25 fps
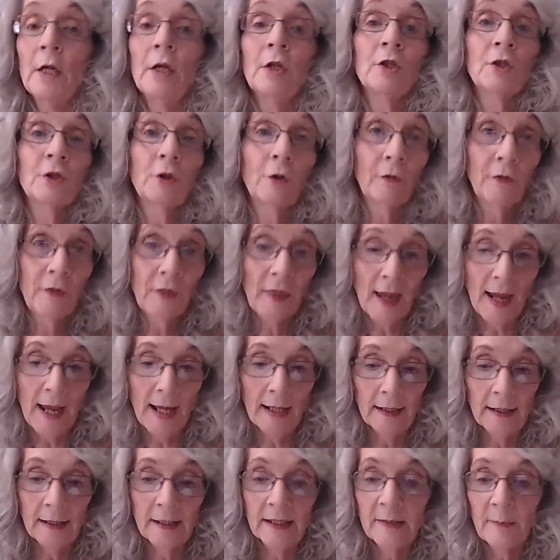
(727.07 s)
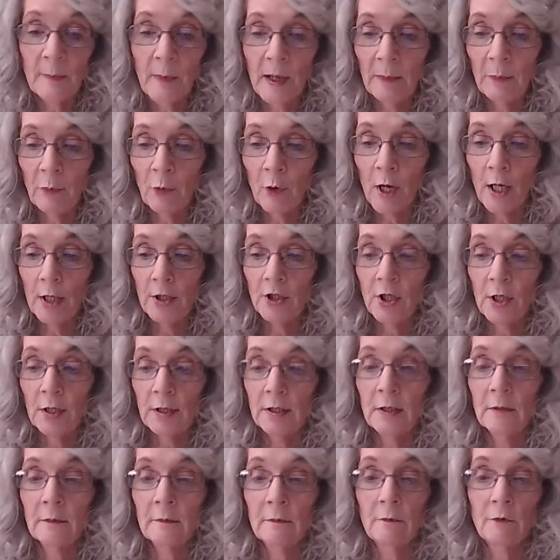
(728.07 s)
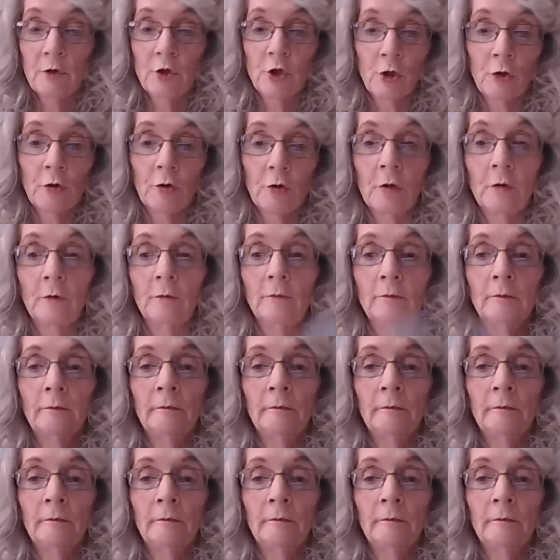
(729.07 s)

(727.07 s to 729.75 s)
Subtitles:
So that is my project journal.